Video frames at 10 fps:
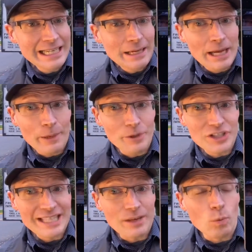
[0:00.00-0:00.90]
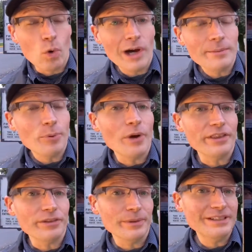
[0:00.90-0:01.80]
And we just had
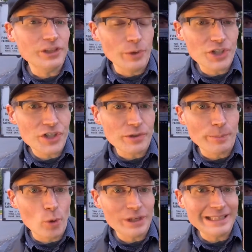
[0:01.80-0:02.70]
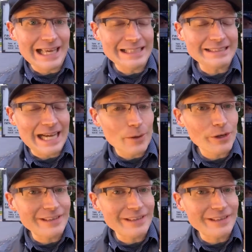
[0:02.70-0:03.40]
1.32 inches reported last hour,